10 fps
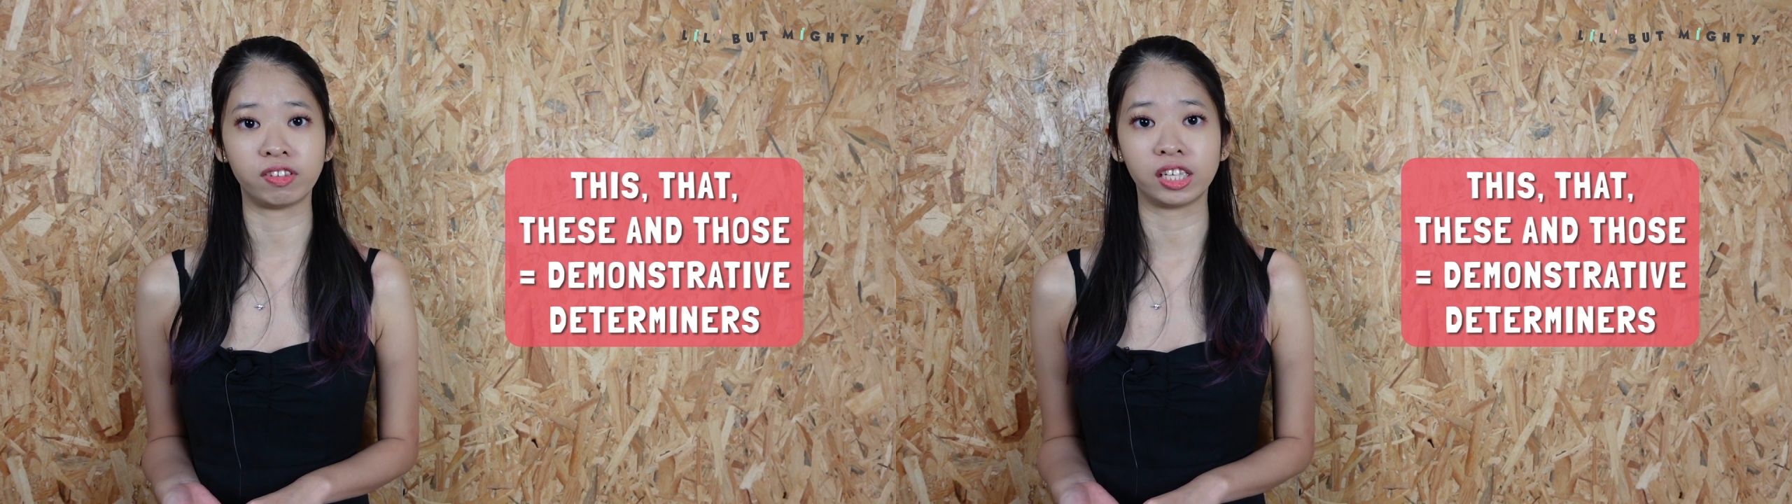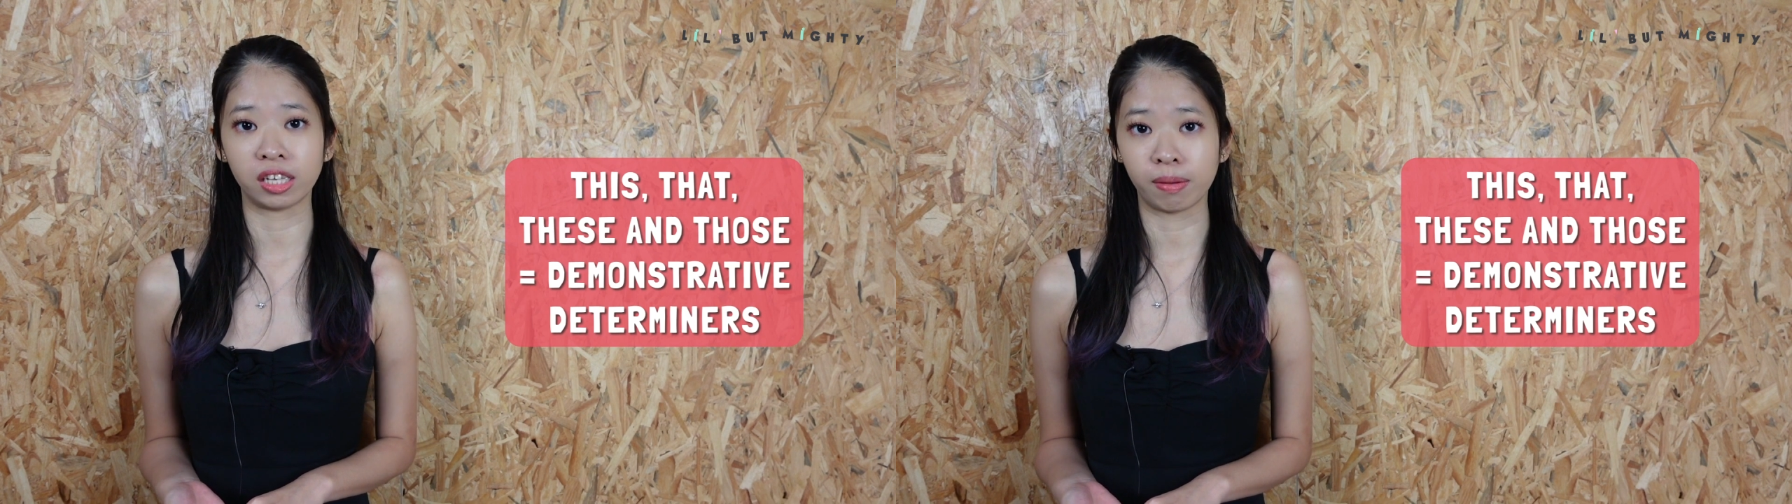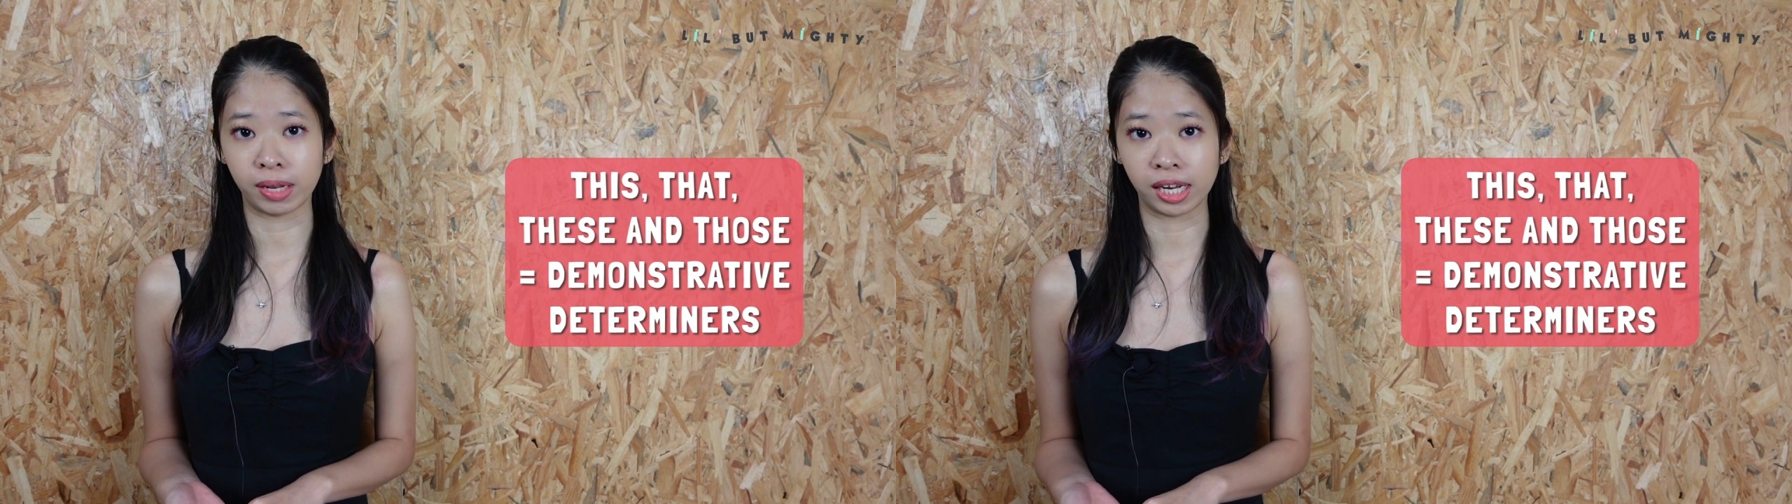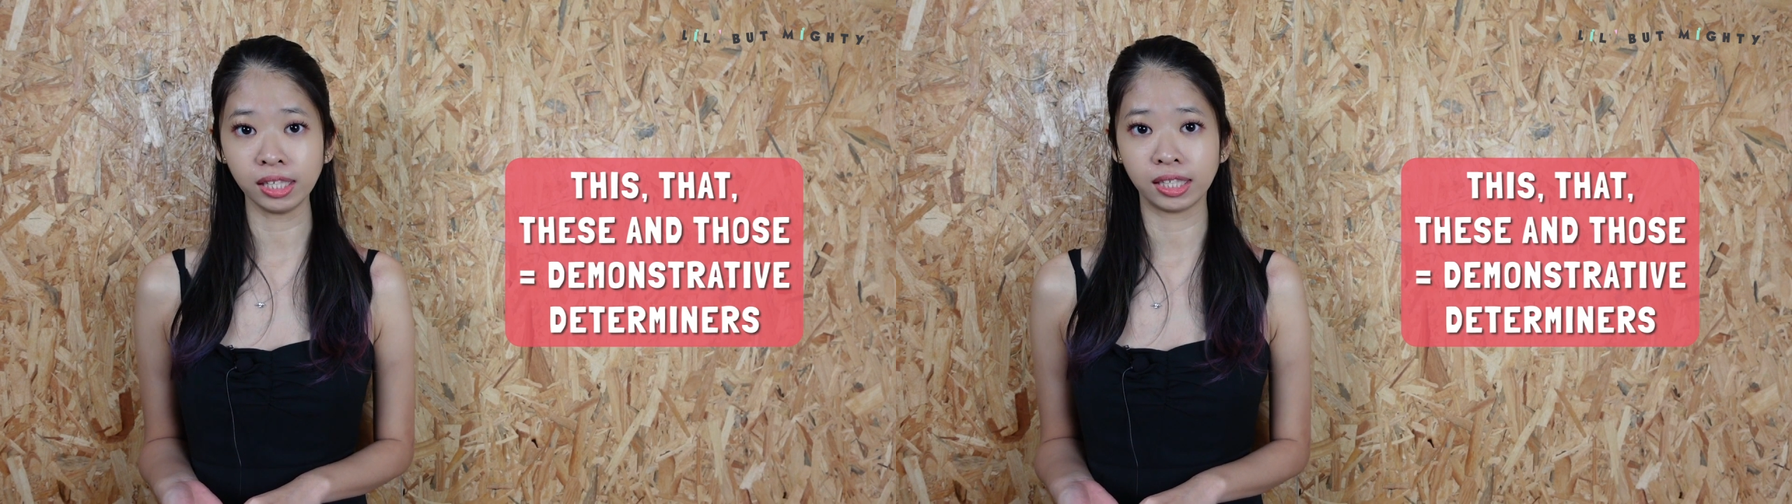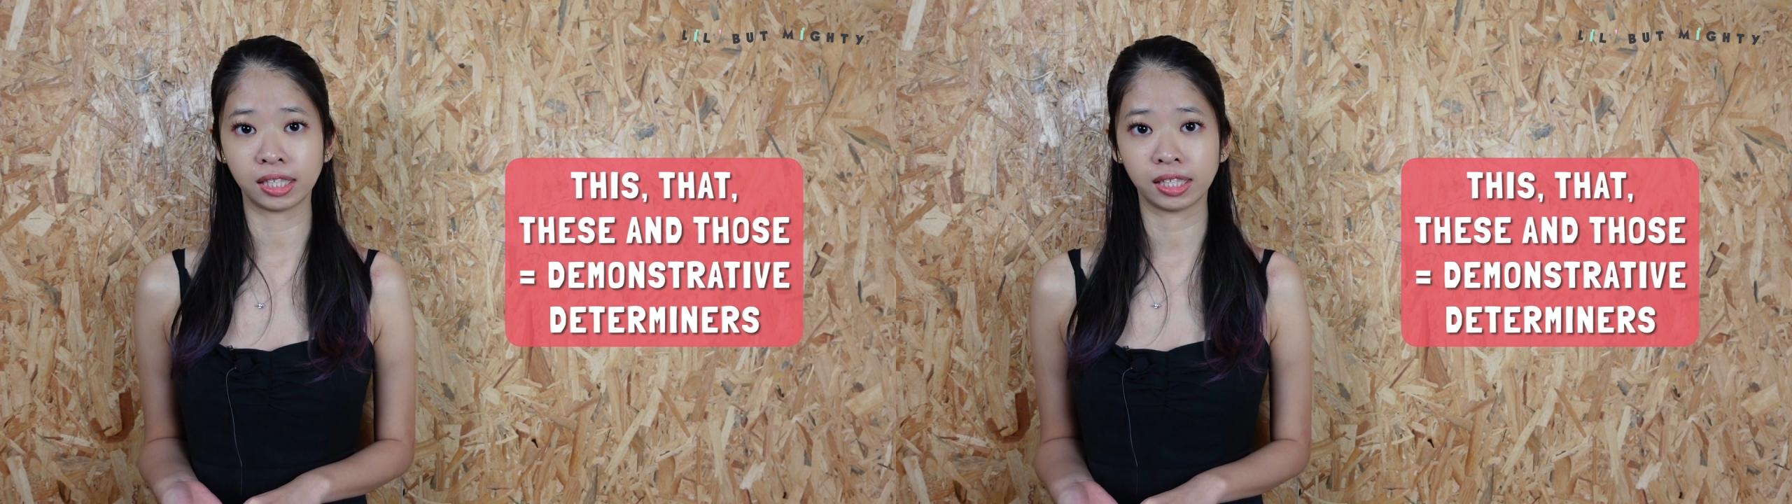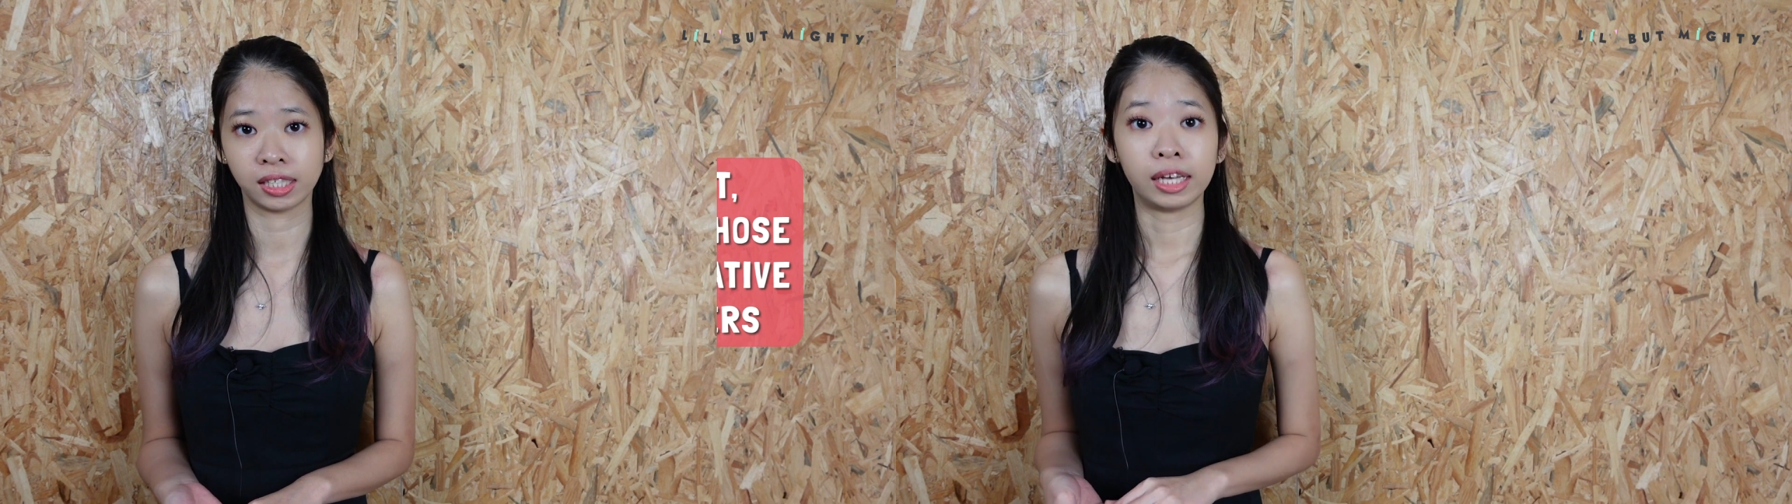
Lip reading: determiners?